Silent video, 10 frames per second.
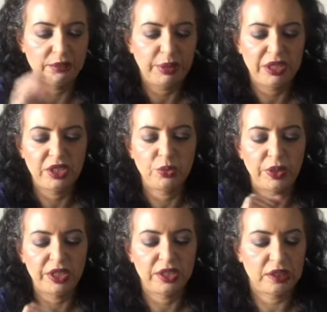but this
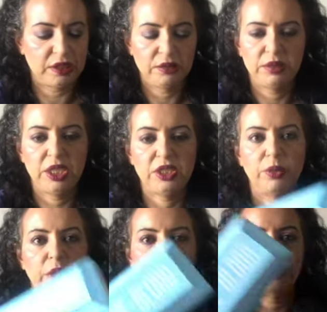one is the
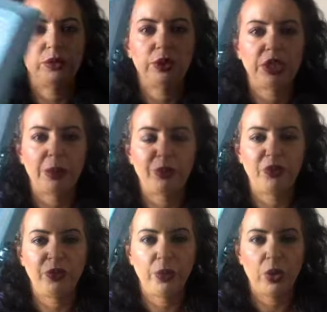one who is up
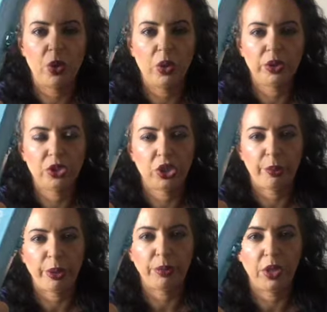on the
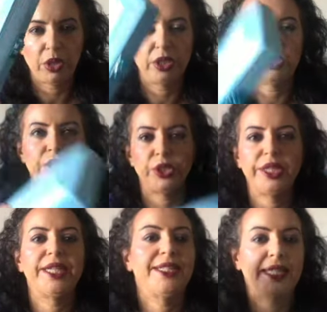chopping block, you know,
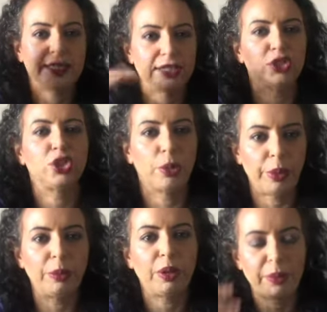in that sense,
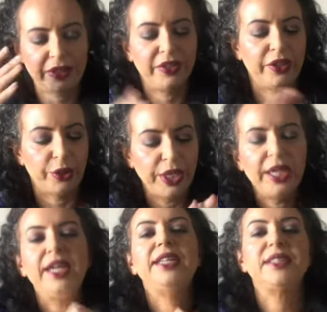chopping block, but, you know,
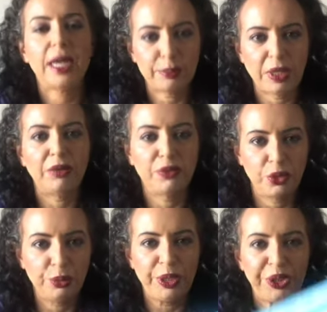it's up now
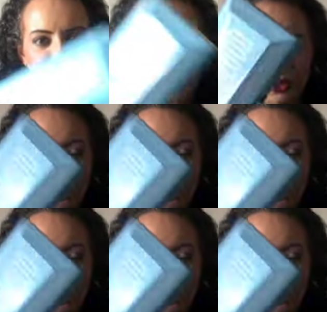to be used.